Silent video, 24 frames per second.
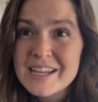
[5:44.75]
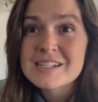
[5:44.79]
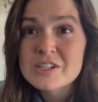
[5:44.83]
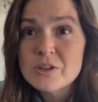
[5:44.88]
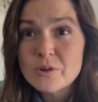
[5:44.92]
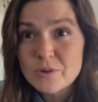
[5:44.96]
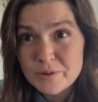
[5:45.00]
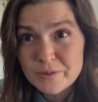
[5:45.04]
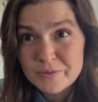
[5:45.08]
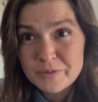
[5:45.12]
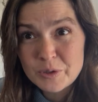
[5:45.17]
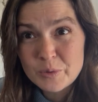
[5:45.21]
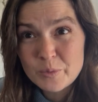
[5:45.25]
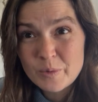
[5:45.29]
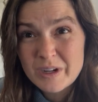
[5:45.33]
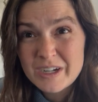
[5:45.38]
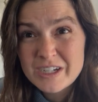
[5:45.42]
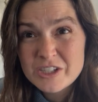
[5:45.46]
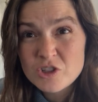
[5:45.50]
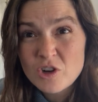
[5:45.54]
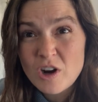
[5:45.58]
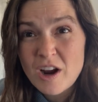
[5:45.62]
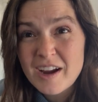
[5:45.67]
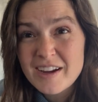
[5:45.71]
So if you want to
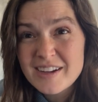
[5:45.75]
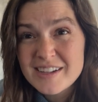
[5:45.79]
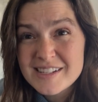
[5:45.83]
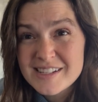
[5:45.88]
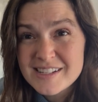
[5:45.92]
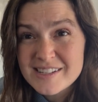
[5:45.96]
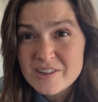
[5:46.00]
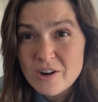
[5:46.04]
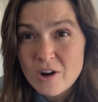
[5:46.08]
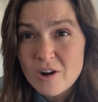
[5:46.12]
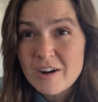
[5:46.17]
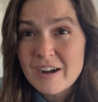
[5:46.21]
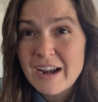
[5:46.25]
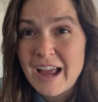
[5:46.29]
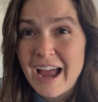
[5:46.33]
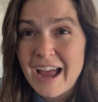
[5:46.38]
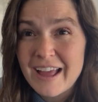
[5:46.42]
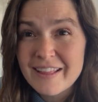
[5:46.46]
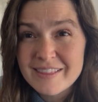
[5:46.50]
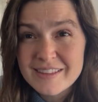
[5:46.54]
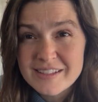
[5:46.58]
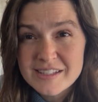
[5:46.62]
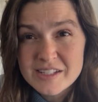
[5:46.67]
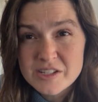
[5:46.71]
try it, start
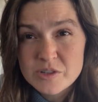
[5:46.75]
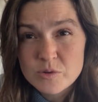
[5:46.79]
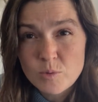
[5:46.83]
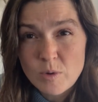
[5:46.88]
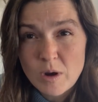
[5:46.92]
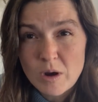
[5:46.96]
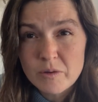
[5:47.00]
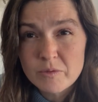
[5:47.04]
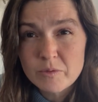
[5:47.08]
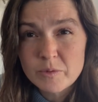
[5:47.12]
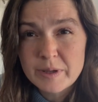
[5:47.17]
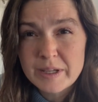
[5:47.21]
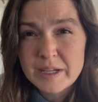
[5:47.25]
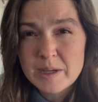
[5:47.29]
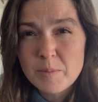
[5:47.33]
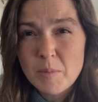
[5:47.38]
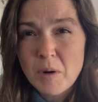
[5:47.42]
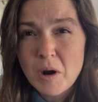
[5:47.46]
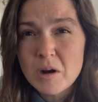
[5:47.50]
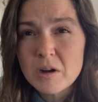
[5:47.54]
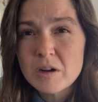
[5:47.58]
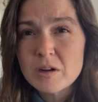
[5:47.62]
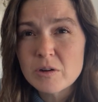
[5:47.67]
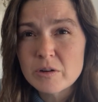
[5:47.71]
at this 12-week
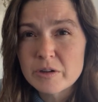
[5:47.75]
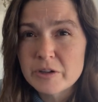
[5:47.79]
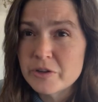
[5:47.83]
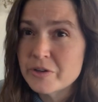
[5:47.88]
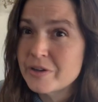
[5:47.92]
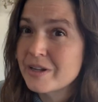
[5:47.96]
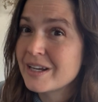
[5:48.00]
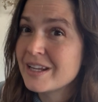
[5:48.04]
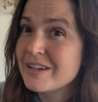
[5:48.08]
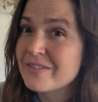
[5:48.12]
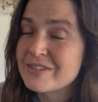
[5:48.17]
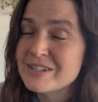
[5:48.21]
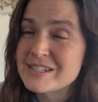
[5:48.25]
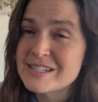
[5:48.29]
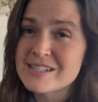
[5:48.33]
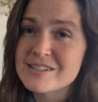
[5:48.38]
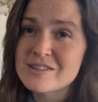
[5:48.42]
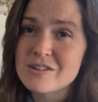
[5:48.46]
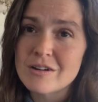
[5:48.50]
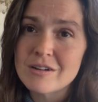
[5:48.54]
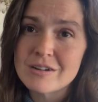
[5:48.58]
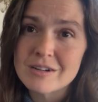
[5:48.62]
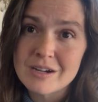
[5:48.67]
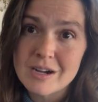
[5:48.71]
mark, or you can even
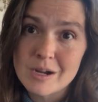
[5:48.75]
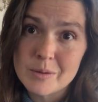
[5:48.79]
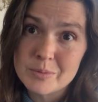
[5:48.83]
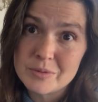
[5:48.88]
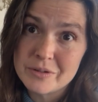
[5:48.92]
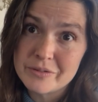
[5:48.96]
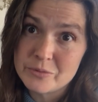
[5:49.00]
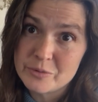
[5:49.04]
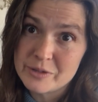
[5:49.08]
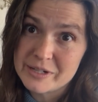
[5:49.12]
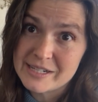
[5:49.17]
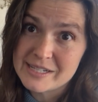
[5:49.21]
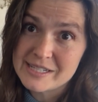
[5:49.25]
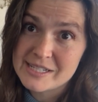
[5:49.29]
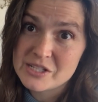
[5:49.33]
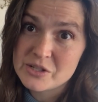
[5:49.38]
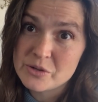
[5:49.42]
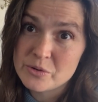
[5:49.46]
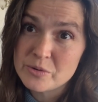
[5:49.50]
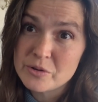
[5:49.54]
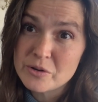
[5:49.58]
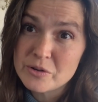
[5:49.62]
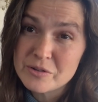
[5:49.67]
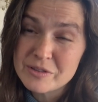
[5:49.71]
start a couple of weeks
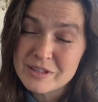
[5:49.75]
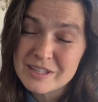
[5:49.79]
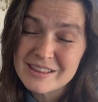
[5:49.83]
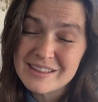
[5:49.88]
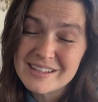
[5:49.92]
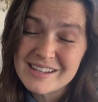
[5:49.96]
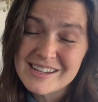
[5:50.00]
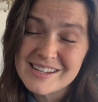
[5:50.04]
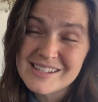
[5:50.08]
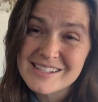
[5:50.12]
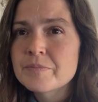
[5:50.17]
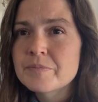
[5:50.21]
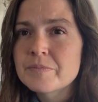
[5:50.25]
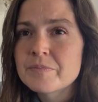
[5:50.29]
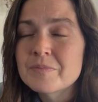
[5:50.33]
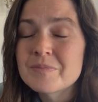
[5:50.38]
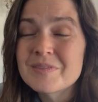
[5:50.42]
sooner than this.